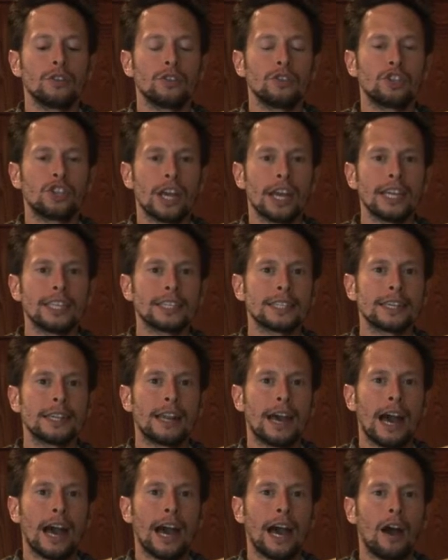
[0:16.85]
Jason,
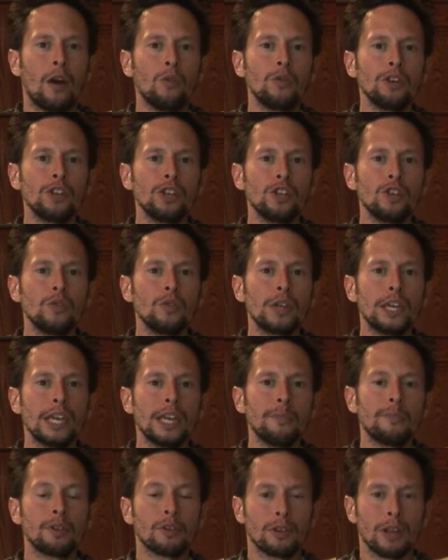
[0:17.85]
how do you
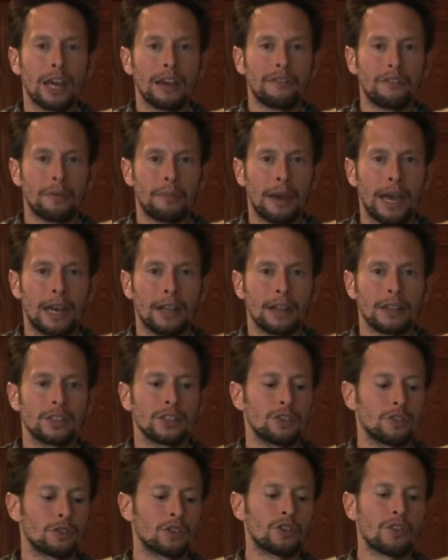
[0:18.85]
keep your life in
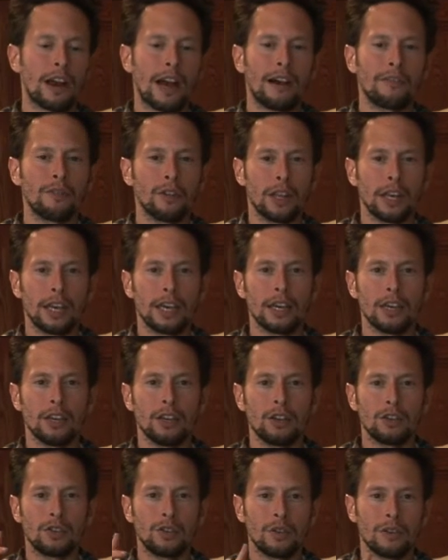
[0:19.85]
balance? You're traveling,
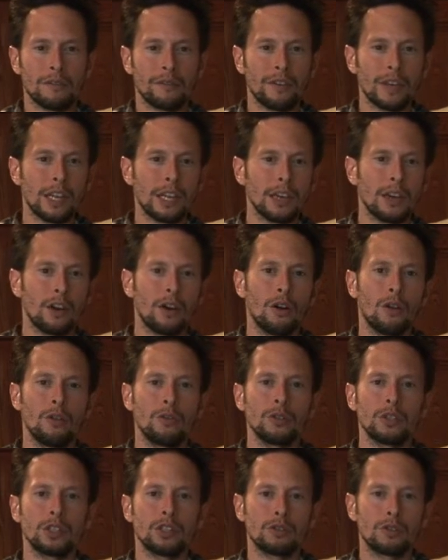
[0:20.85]
you're doing
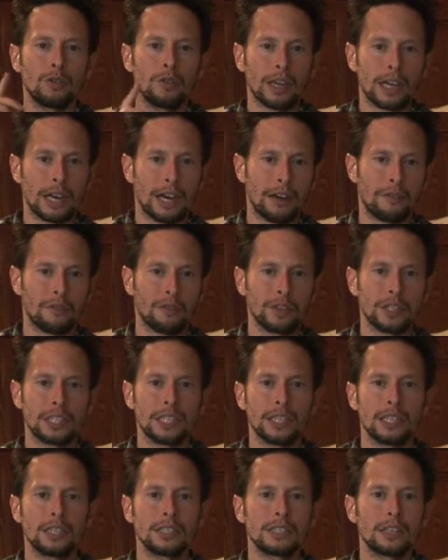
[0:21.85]
videos, you're doing
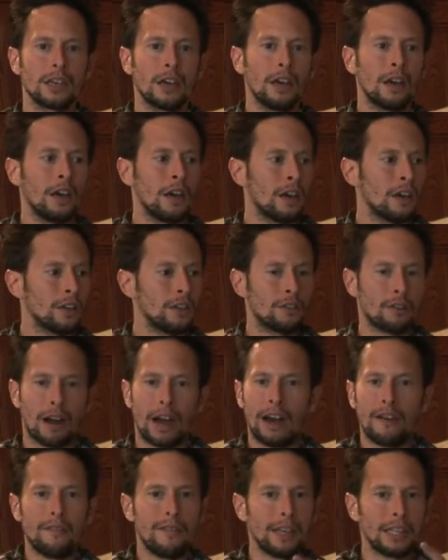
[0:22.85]
conferences, you're
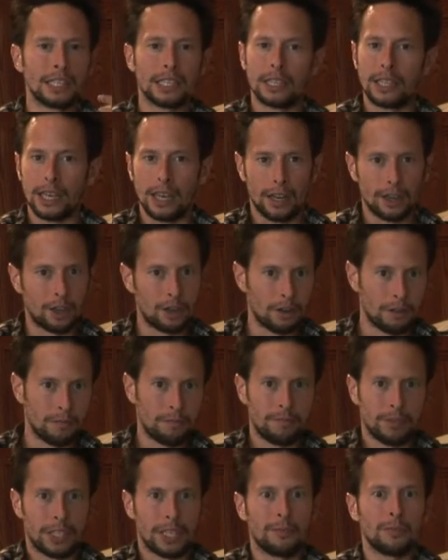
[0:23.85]
obviously under
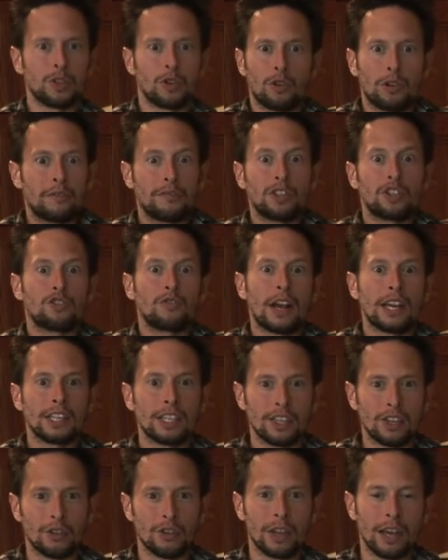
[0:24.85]
some sort of
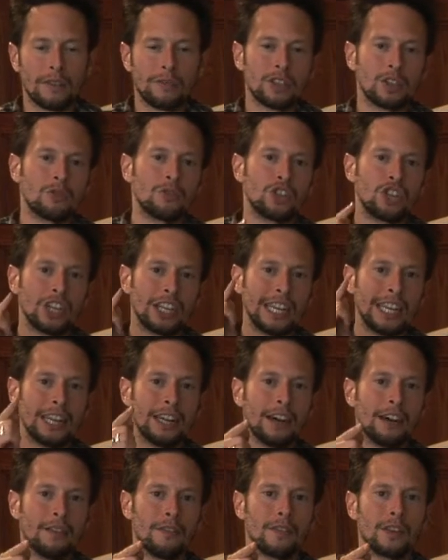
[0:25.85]
stress in your life. So
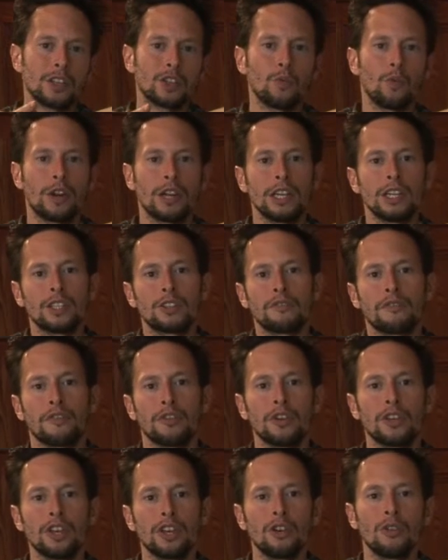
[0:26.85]
Janina, this one is
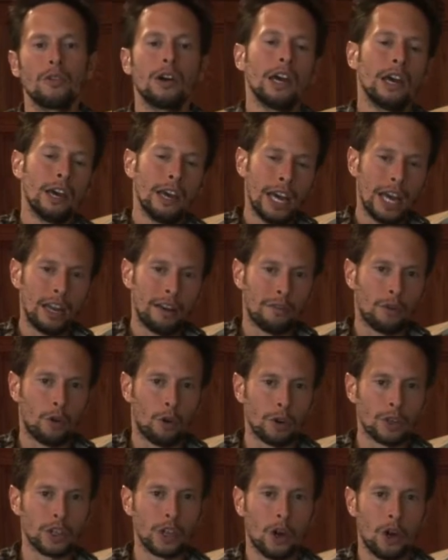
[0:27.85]
for you, and of
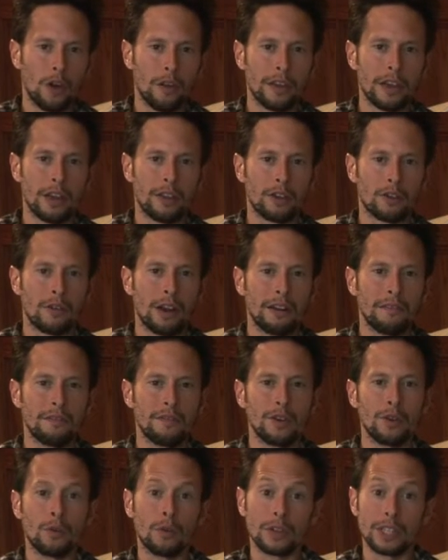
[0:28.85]
course, all the other great
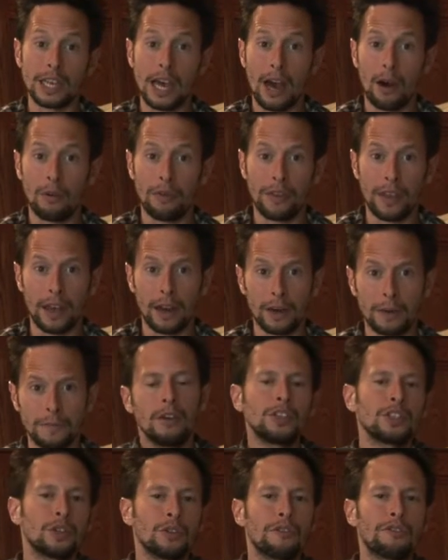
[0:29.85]
viewers out there.
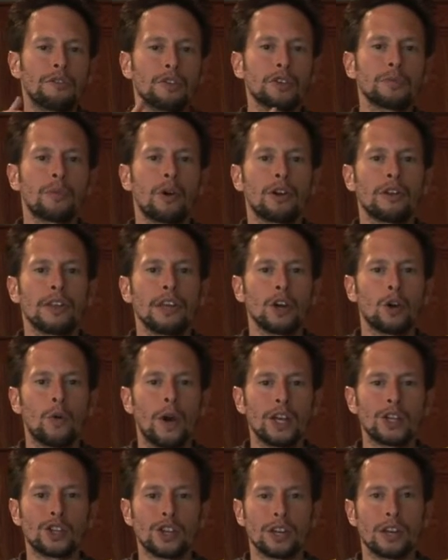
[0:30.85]
So the first part of the
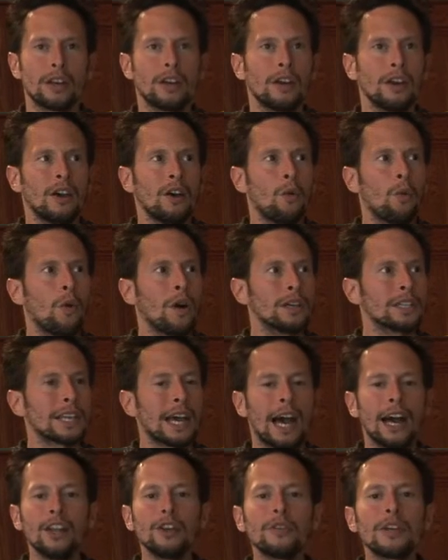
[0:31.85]
equation was,
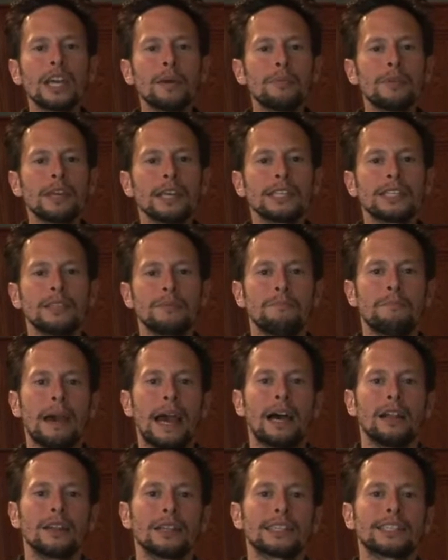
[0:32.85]
how do you keep things in
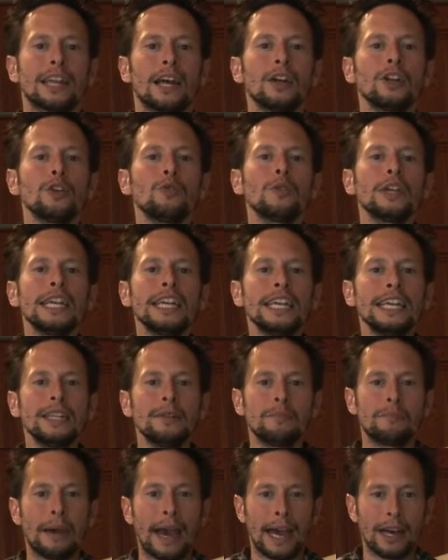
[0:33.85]
balance? How do you
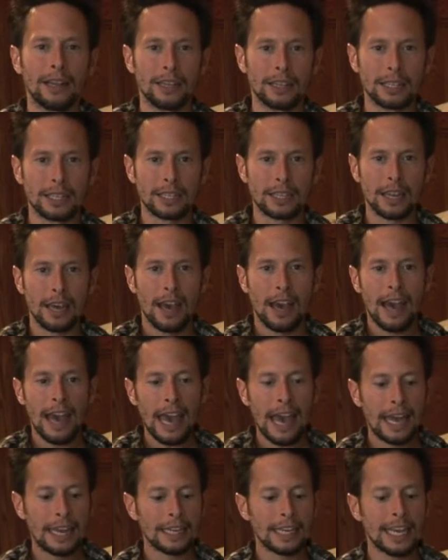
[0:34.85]
eat balanced
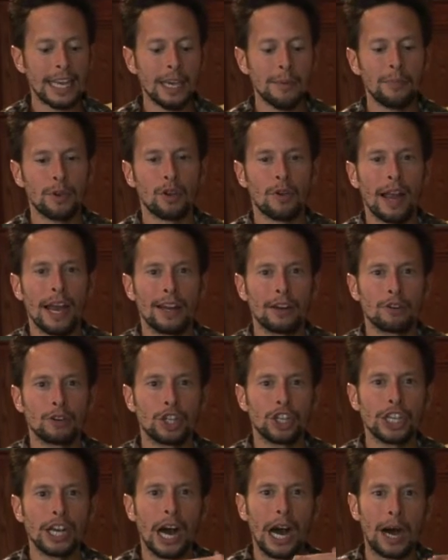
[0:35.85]
and keep your
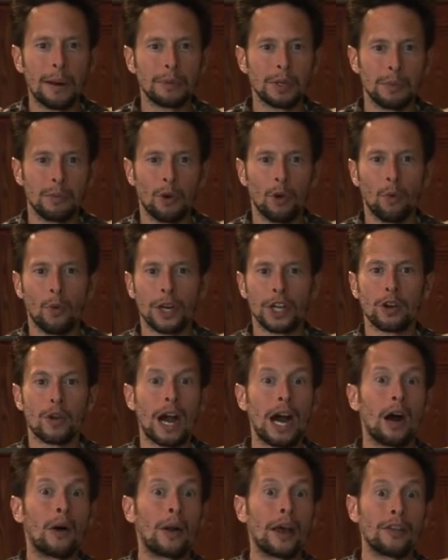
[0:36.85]
energy optimal when
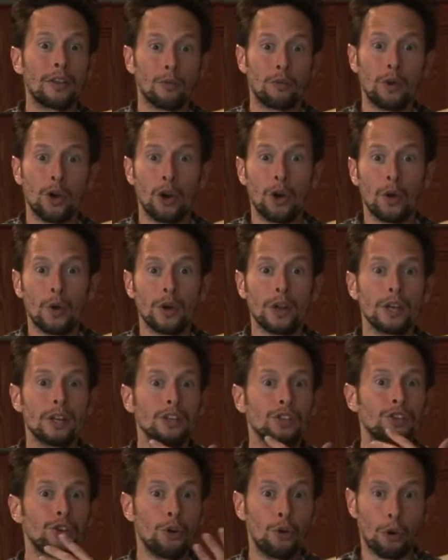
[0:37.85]
you're out on the road
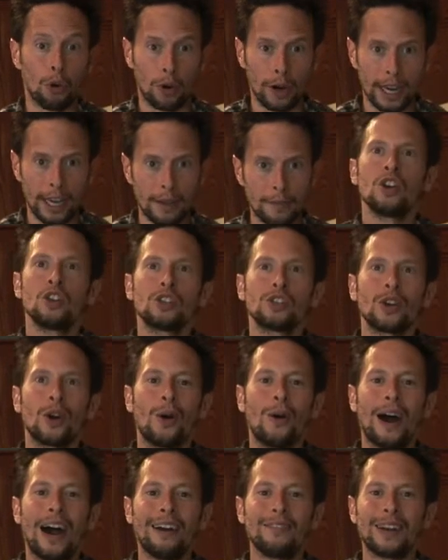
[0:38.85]
touring?
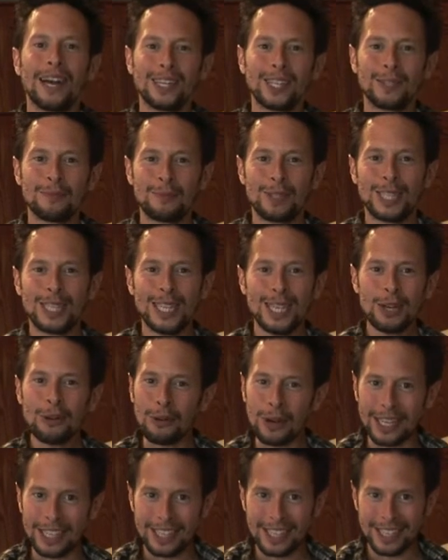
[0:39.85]
So I've got some
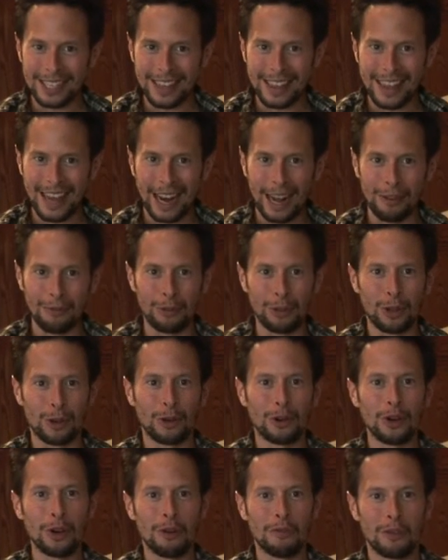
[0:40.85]
secrets that I've
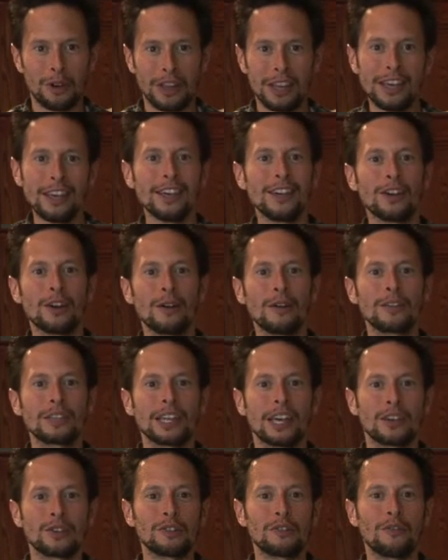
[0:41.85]
learned over the years
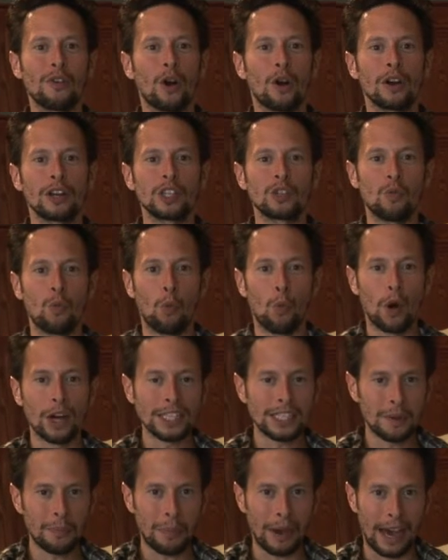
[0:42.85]
as far as
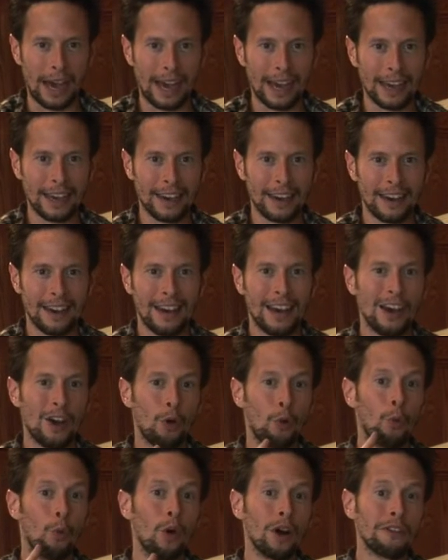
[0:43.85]
what to pack,
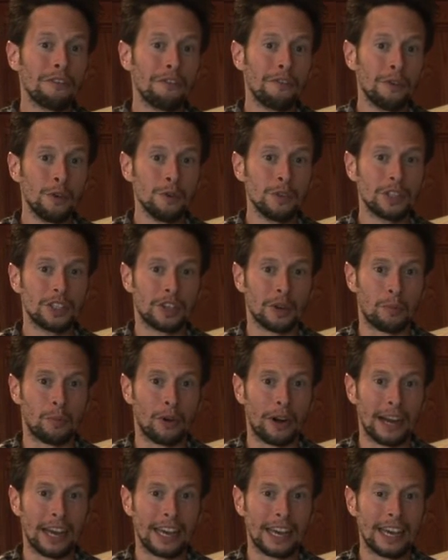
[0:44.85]
what foods to
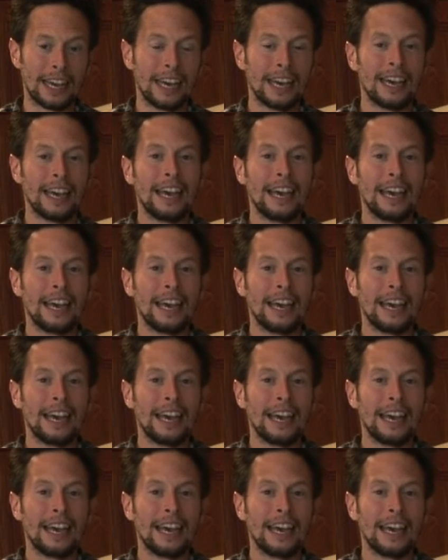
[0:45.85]
bring,